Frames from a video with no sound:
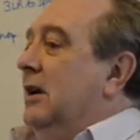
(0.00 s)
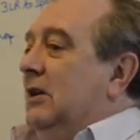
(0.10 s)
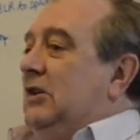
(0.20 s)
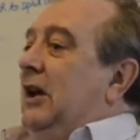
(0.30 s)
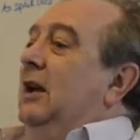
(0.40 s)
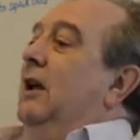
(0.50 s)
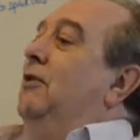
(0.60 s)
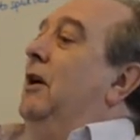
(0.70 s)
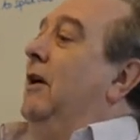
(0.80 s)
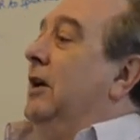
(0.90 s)
certainly
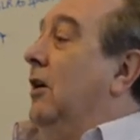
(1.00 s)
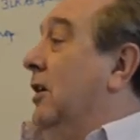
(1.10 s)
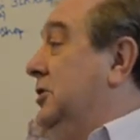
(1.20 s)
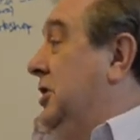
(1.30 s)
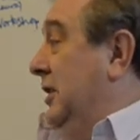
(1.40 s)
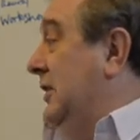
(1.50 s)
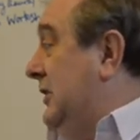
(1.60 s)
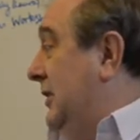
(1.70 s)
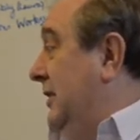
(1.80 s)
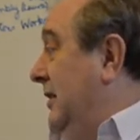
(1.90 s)
if you had
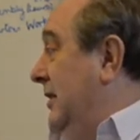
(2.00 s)
archers,